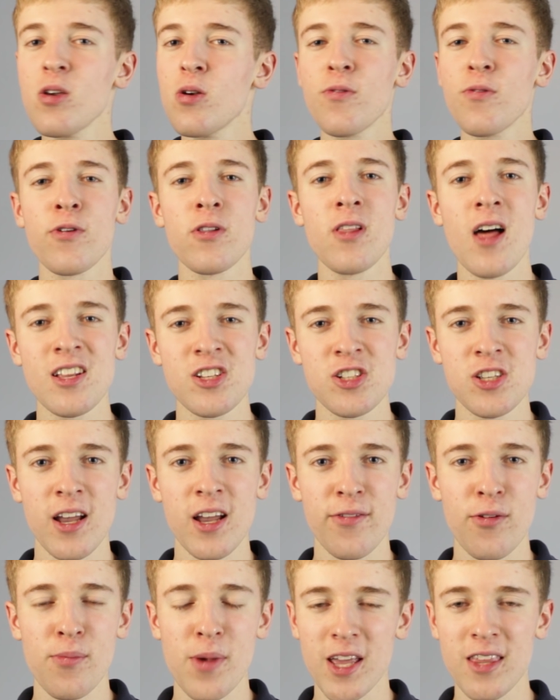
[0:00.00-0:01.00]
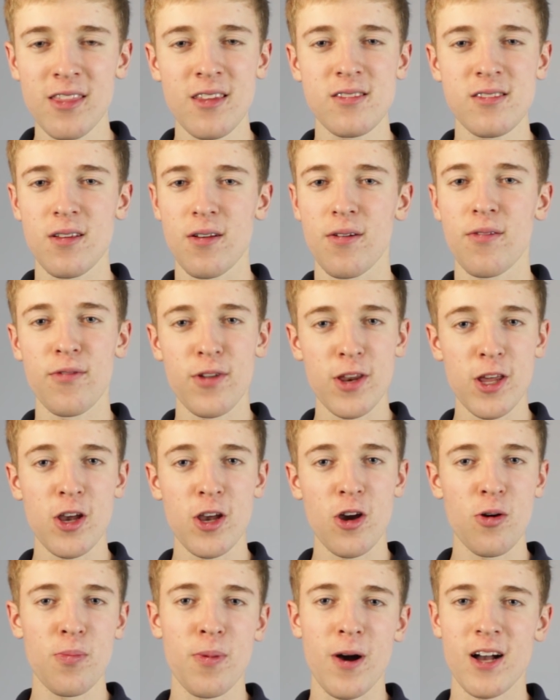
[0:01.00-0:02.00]
you for Logitech for making this
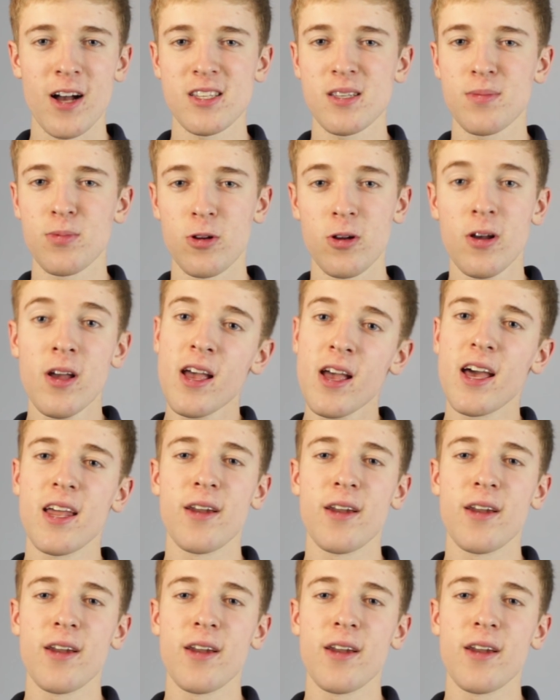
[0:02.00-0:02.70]
video possible,